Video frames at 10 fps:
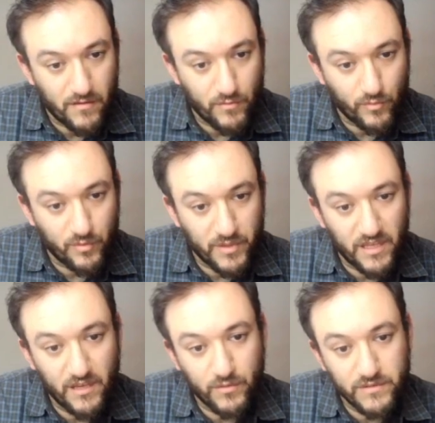will be
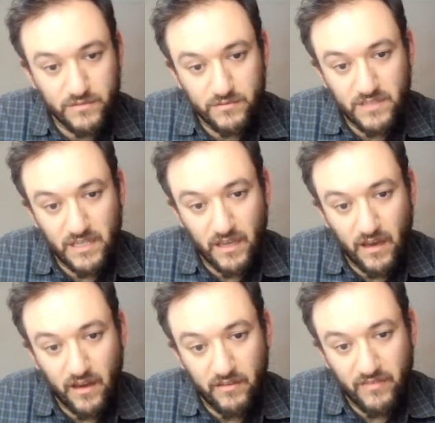equal to T
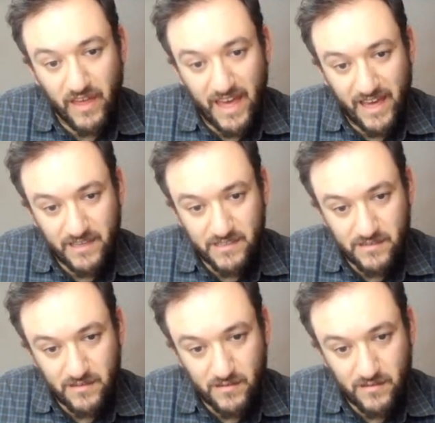of x